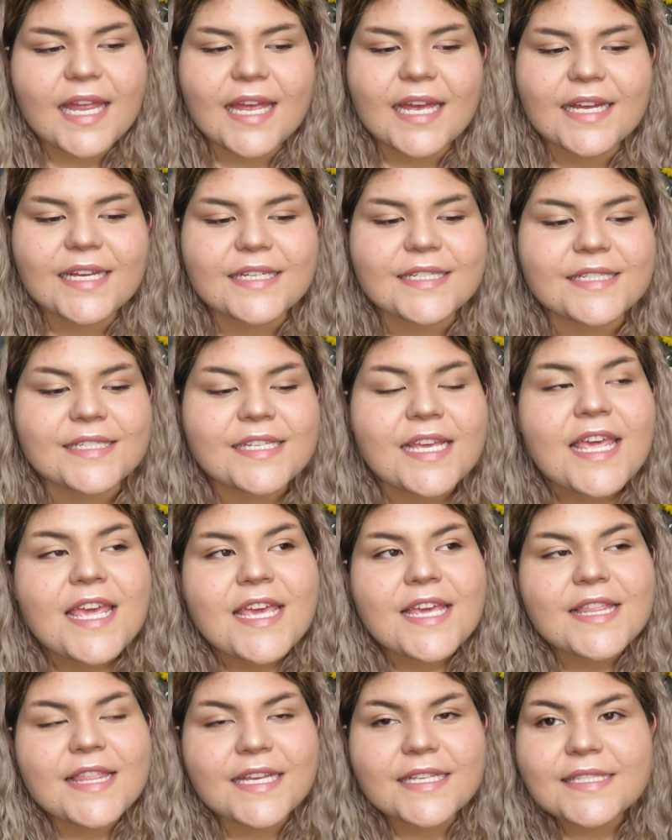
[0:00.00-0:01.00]
and
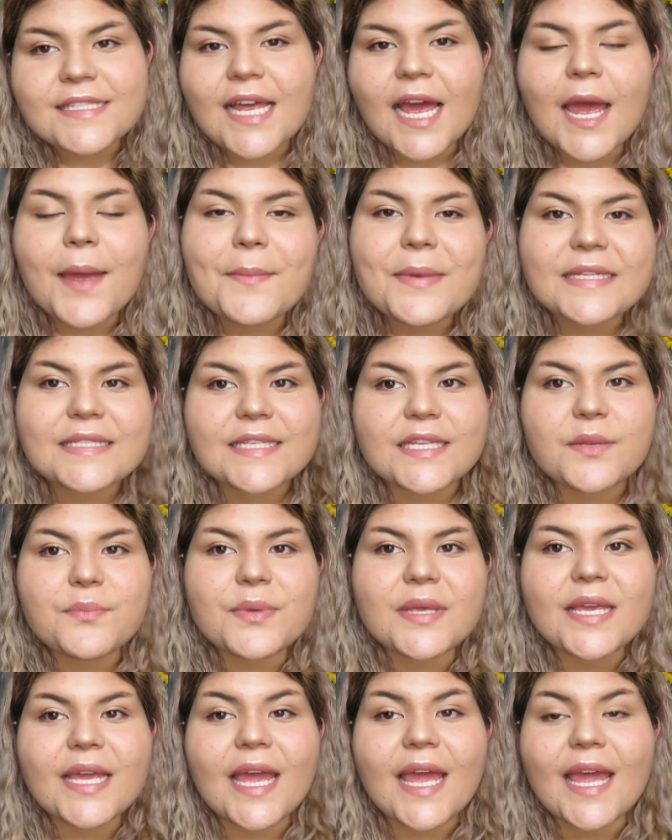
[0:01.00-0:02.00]
this time it's going to
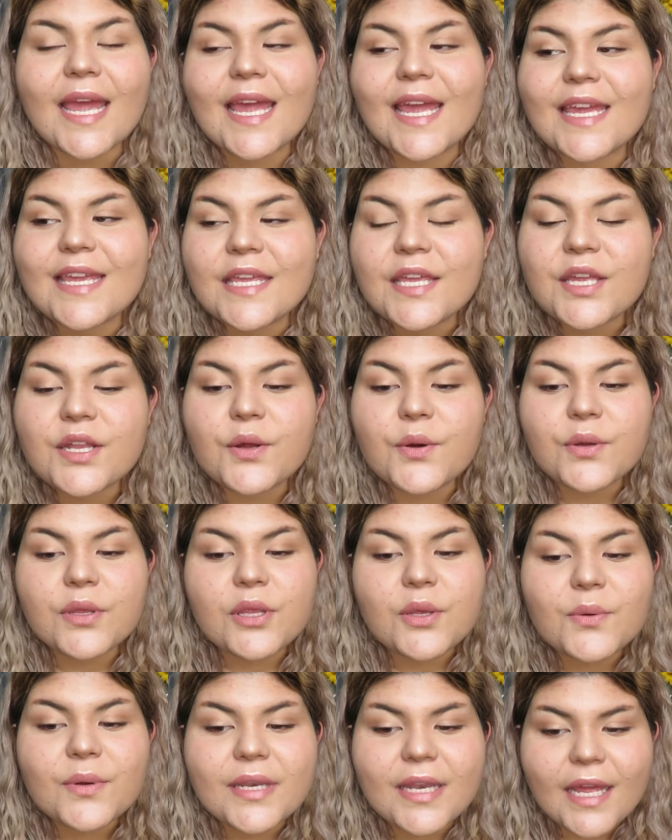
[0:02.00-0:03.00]
be a keto
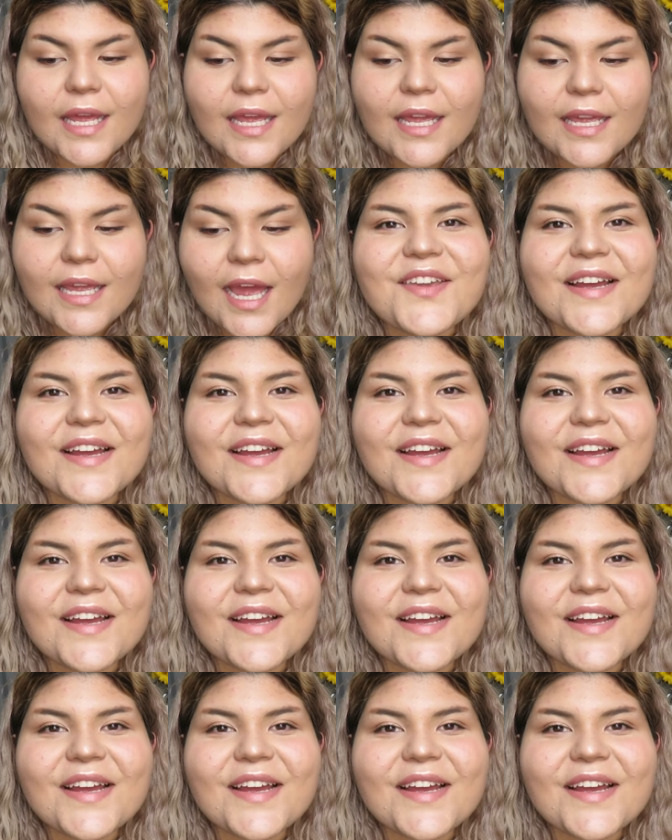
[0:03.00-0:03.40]
Q&A.